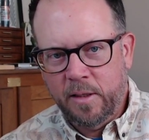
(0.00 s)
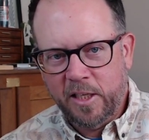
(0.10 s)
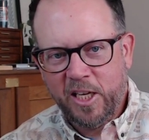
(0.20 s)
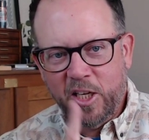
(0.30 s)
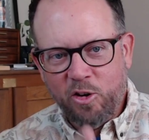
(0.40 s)

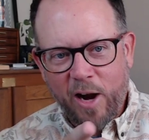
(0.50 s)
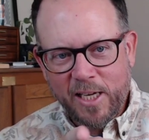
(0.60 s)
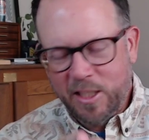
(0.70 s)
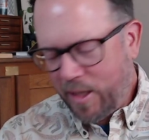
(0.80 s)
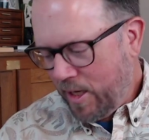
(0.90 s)

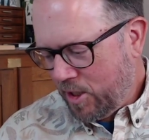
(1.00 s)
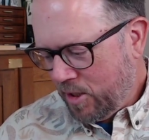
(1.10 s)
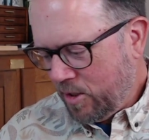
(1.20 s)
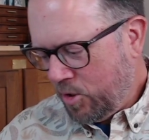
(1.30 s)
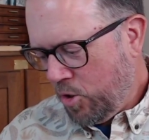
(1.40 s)

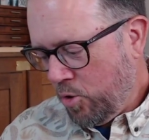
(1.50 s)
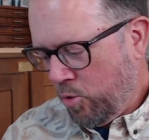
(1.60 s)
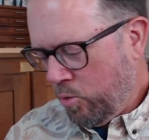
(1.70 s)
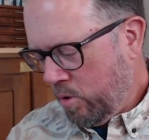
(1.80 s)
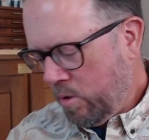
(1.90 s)
Congratulations.
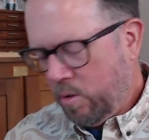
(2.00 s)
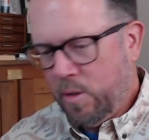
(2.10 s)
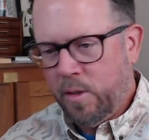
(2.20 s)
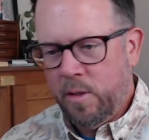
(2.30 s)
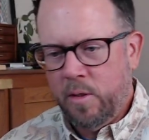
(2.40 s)
You
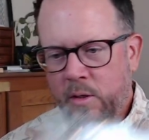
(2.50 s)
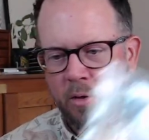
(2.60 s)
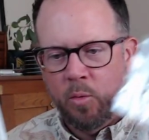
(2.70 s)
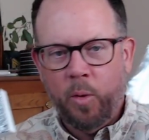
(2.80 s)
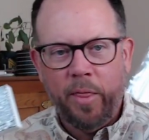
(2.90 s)

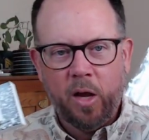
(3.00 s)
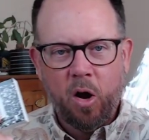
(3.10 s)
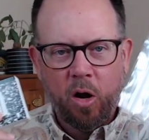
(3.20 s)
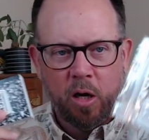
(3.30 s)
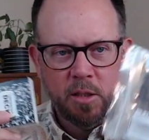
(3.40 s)
won the
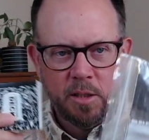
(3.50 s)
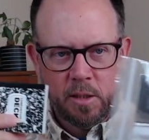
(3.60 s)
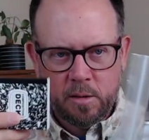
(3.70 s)
cards